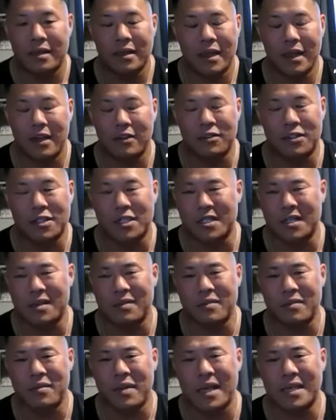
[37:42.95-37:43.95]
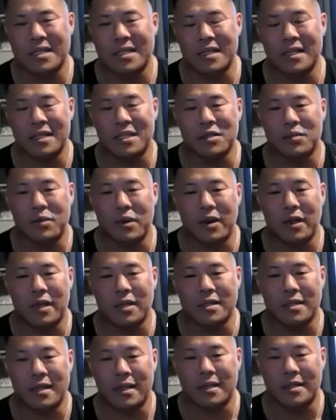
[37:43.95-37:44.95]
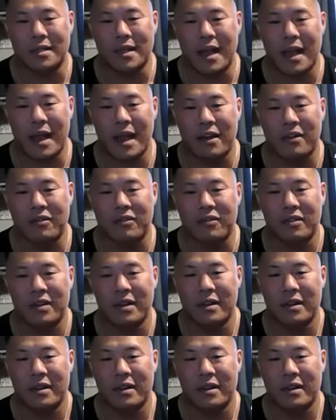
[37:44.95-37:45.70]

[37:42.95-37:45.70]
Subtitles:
It was just an amazing experience, like, to have